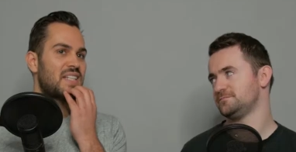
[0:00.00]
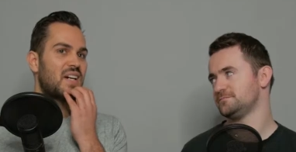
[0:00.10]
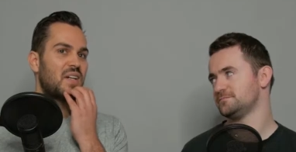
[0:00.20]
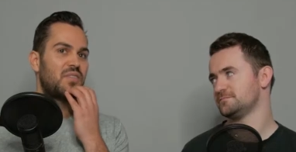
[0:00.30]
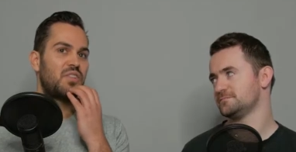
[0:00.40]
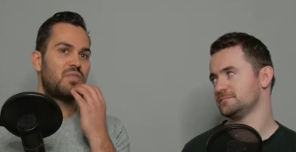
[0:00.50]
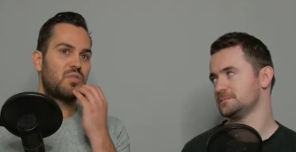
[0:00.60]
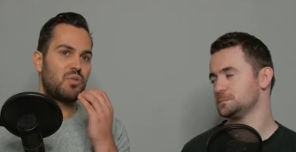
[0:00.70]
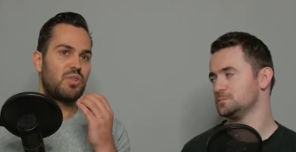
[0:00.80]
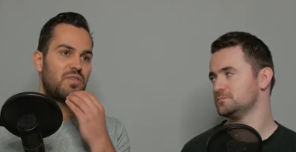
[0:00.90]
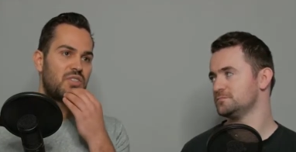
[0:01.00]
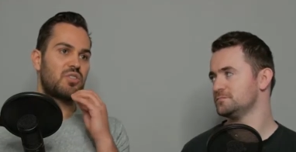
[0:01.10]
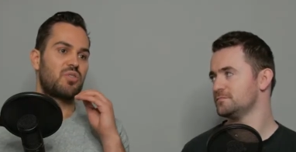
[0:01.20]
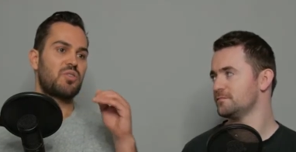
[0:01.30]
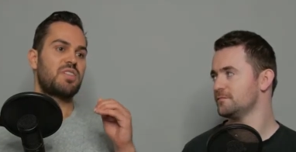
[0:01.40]
Speaker 1: it's kind of you you've just
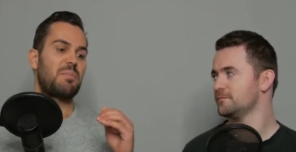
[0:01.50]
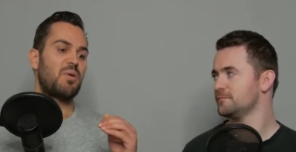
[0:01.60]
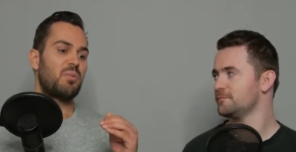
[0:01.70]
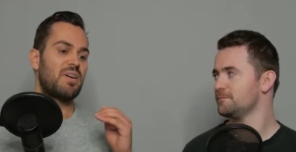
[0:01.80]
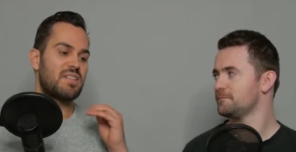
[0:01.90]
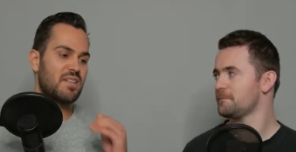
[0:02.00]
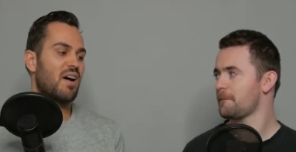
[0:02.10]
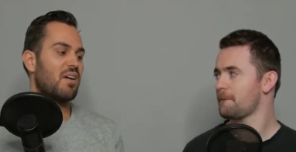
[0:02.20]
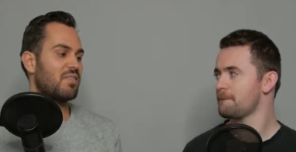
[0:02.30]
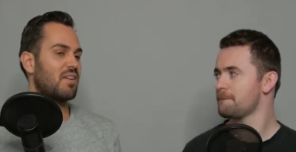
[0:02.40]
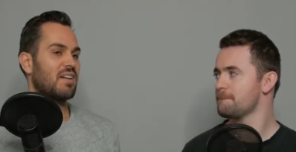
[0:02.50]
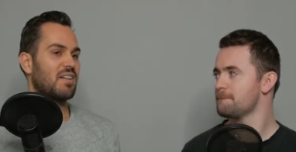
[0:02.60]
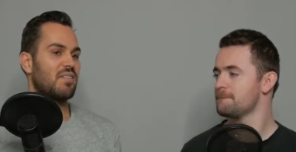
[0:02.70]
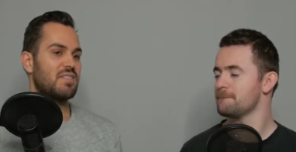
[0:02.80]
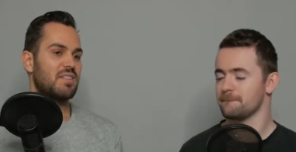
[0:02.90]
got to that point where it's enough. Like
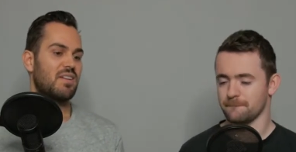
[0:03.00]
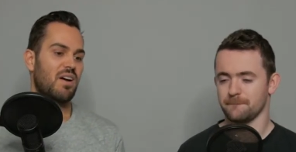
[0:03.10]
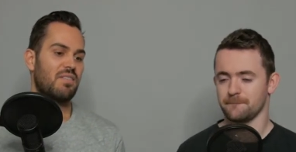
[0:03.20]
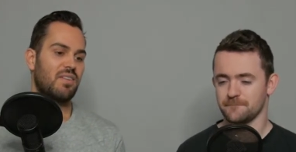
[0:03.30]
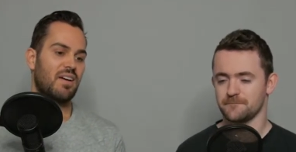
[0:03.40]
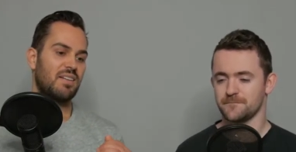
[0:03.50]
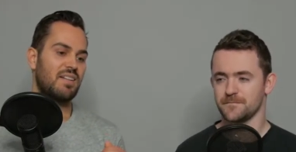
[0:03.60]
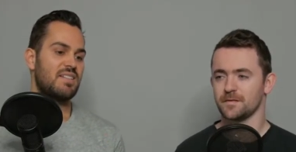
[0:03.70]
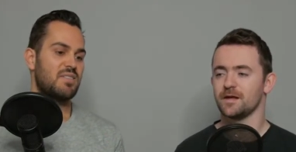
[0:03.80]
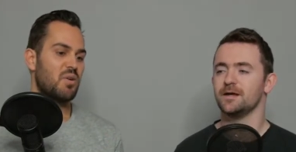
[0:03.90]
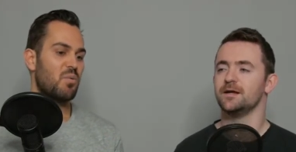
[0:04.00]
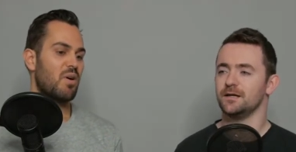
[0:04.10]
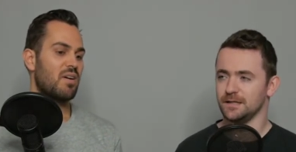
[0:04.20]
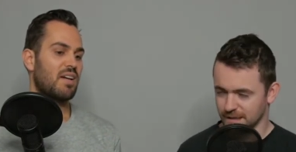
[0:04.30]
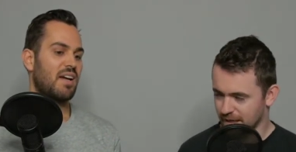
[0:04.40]
enough is mm-hmm. enough. Like this is not
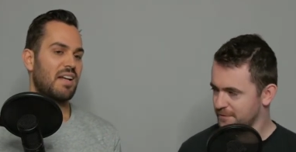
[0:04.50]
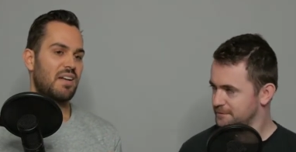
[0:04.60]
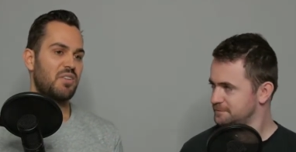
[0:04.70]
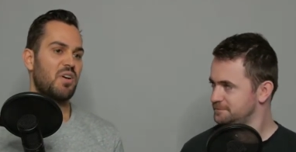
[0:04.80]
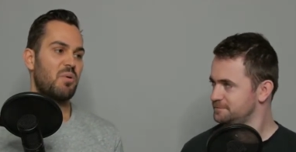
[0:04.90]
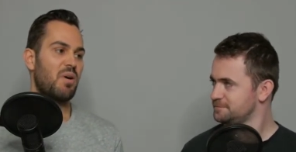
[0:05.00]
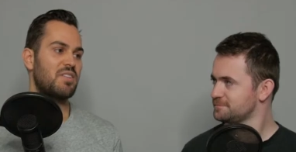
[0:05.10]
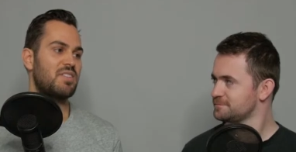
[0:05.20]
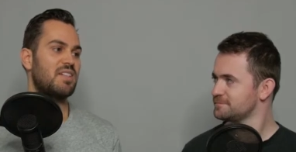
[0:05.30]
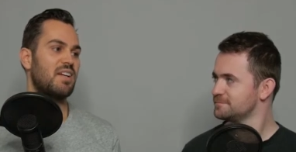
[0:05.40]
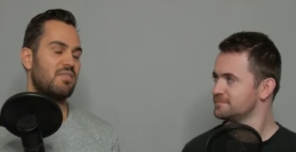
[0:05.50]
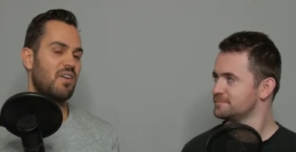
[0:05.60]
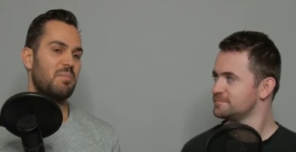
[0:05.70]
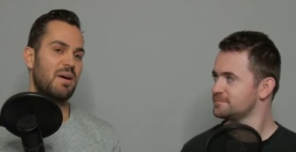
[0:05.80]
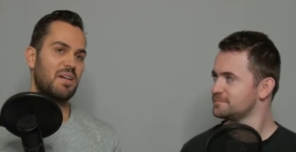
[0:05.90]
working. Yeah. And you know what? I just need to get
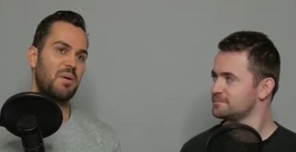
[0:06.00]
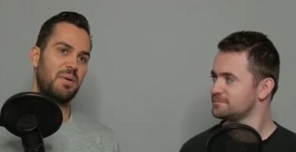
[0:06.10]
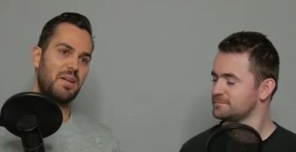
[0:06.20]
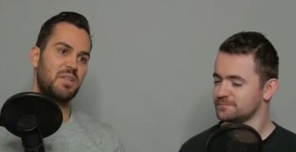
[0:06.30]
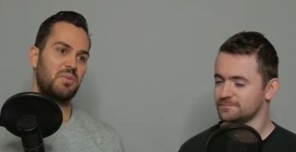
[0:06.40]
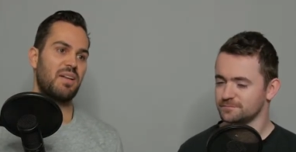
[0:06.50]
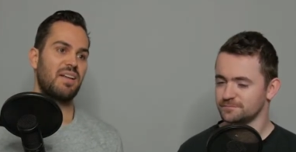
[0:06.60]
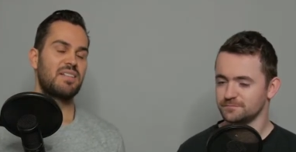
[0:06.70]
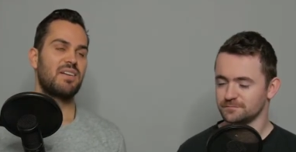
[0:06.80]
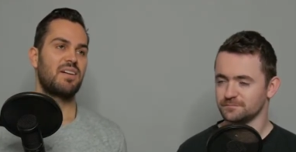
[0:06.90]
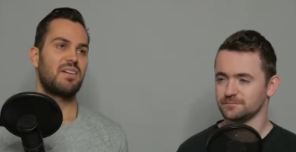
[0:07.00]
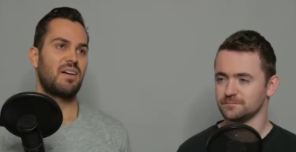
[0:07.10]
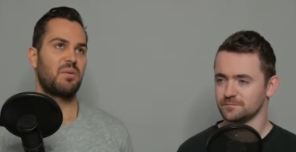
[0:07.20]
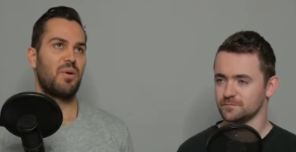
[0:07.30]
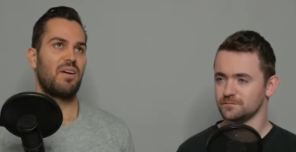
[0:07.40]
fired back up into it. And that's kind of like
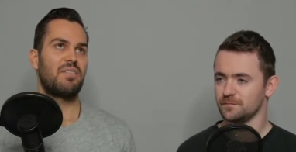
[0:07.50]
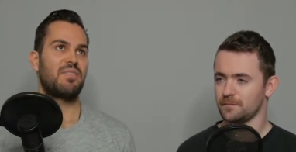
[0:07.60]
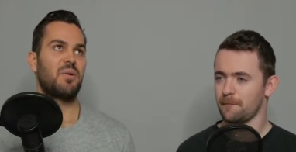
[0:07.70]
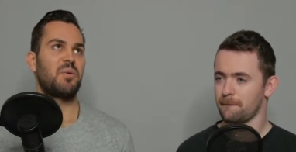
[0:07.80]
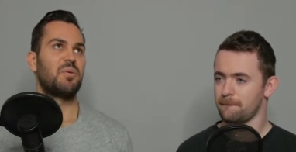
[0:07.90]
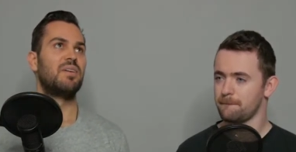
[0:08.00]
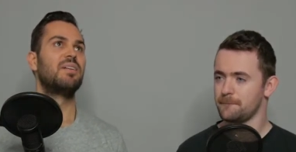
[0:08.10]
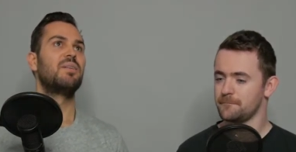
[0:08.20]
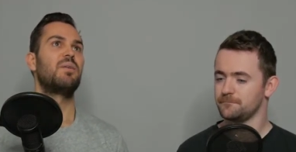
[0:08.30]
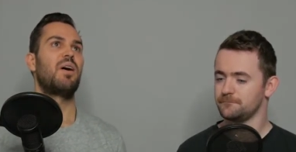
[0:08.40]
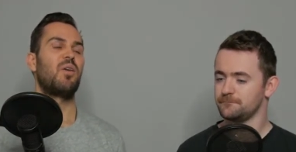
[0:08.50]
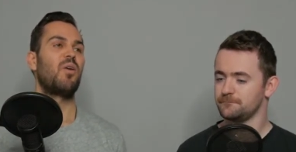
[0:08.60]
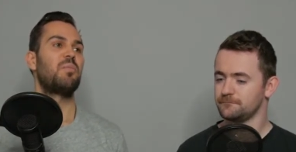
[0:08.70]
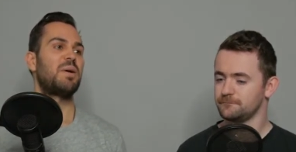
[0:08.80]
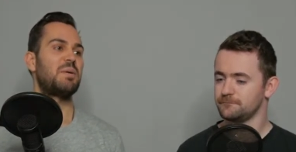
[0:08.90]
where I feel a lot
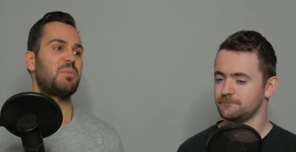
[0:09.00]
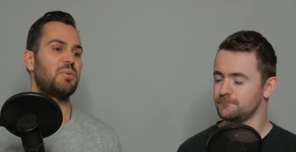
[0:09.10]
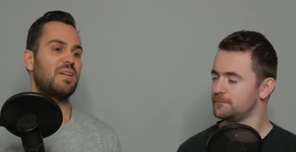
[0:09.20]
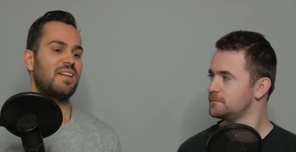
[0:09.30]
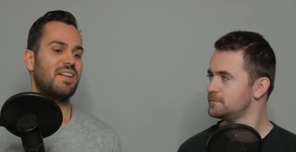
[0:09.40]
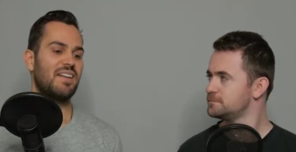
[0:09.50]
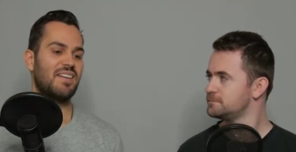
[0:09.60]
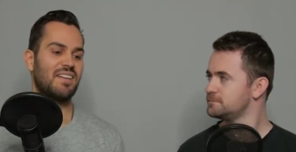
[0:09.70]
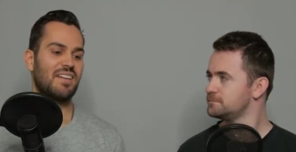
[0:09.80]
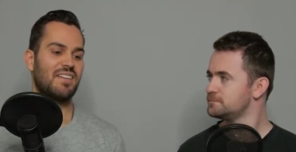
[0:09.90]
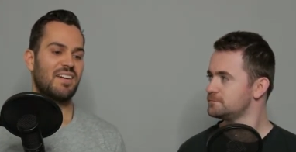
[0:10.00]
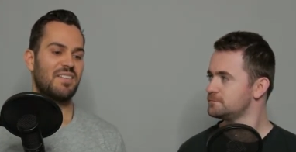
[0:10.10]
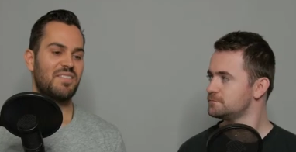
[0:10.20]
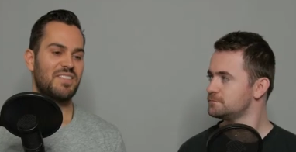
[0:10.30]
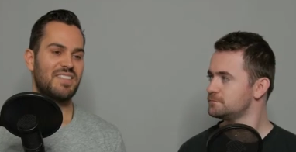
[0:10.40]
of people need it. I think they kind of
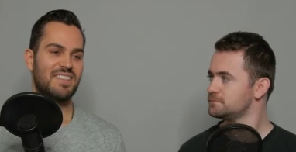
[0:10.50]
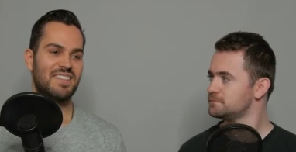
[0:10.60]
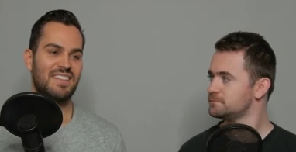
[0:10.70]
just